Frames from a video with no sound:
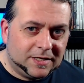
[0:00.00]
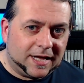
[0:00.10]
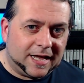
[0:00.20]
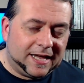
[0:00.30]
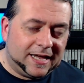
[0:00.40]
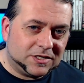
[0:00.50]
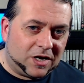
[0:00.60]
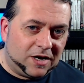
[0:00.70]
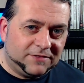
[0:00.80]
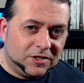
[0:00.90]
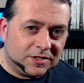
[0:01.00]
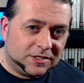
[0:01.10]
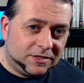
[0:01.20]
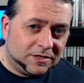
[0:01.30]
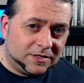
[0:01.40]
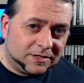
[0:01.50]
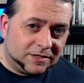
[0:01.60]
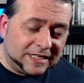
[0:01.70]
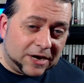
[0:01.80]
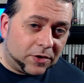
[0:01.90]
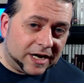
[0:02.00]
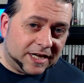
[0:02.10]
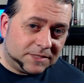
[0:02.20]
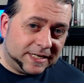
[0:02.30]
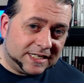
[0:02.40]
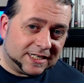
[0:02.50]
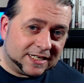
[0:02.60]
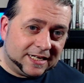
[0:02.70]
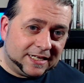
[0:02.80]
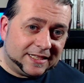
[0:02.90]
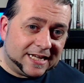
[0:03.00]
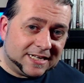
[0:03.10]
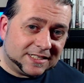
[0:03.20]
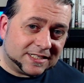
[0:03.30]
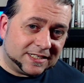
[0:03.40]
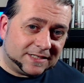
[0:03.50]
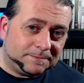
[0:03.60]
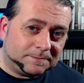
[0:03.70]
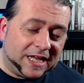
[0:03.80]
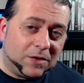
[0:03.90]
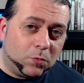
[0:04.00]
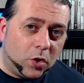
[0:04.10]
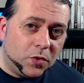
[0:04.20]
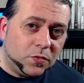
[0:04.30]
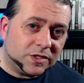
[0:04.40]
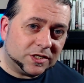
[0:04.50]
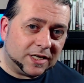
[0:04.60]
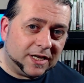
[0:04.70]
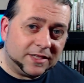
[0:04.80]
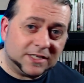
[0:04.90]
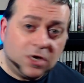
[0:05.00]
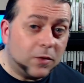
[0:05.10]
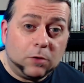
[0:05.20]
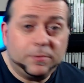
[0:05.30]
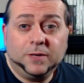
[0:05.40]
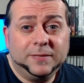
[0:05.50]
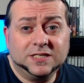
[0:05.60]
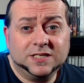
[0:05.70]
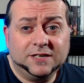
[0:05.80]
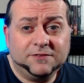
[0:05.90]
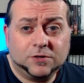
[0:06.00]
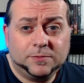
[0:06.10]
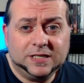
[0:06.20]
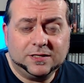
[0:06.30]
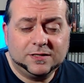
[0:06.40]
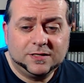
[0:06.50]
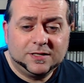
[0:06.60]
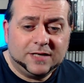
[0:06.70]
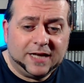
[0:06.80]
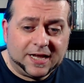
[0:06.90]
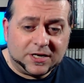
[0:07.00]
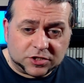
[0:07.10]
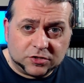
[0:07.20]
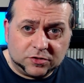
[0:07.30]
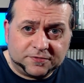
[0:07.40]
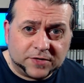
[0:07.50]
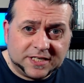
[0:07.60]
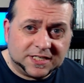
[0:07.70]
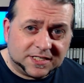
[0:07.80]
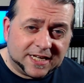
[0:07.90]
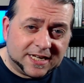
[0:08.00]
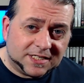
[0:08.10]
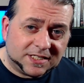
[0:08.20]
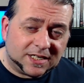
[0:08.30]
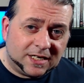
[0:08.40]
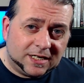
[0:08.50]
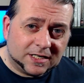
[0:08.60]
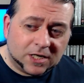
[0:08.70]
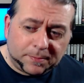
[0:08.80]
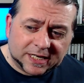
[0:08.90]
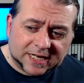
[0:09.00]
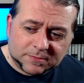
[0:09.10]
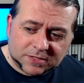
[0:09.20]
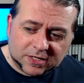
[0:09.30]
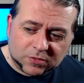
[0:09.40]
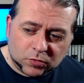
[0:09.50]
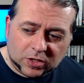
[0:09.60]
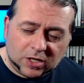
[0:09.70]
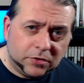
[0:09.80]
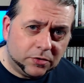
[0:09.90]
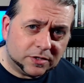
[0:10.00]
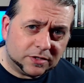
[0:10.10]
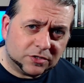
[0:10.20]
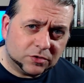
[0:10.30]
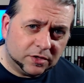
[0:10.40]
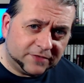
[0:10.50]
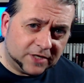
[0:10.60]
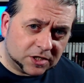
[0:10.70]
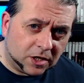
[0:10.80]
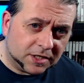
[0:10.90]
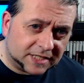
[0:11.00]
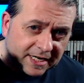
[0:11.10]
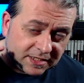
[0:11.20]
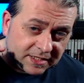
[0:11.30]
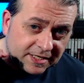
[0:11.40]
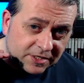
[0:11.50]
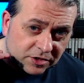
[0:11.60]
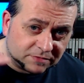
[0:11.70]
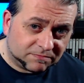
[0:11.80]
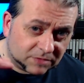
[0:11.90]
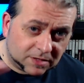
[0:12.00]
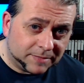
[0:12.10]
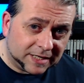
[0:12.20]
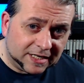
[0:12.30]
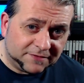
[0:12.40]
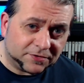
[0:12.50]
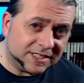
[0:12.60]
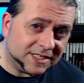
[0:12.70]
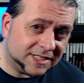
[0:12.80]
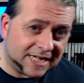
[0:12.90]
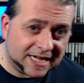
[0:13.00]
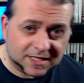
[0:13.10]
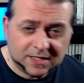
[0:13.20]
And I've looked, and the error is basically there's no output basically from it. It just sort of freezes. There's a couple of games that it will load sort of the first couple of seconds, and then it just completely freezes dead.